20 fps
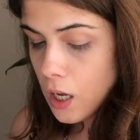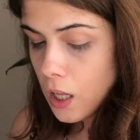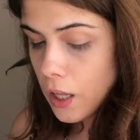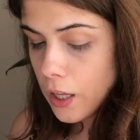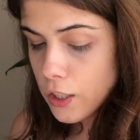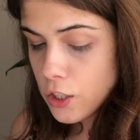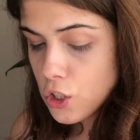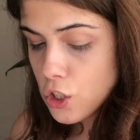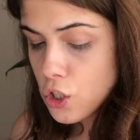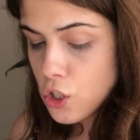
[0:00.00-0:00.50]

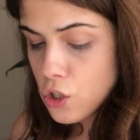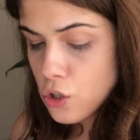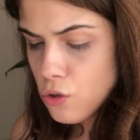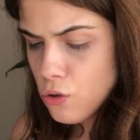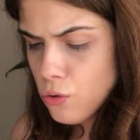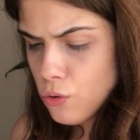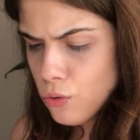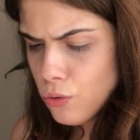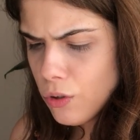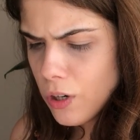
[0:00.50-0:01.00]
like just
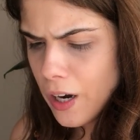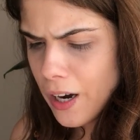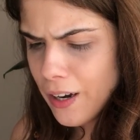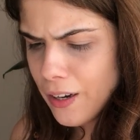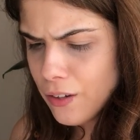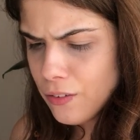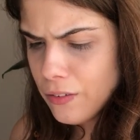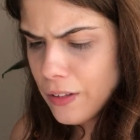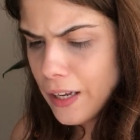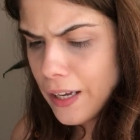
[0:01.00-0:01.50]
you
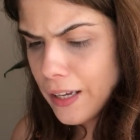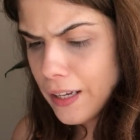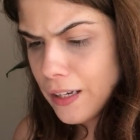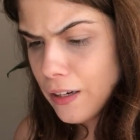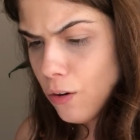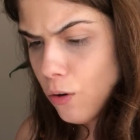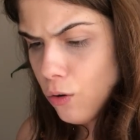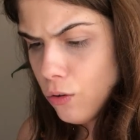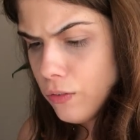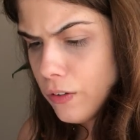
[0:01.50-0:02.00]
kind of
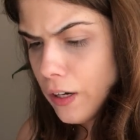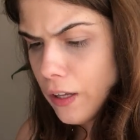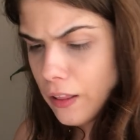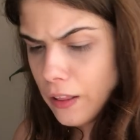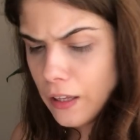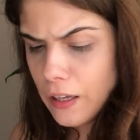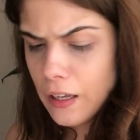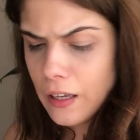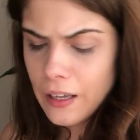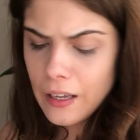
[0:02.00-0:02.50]
like
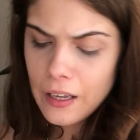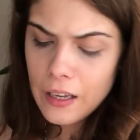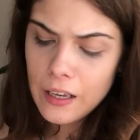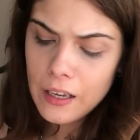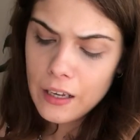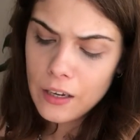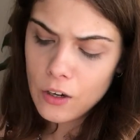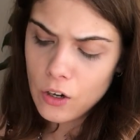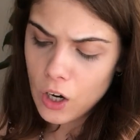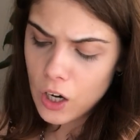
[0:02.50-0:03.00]
overthinking,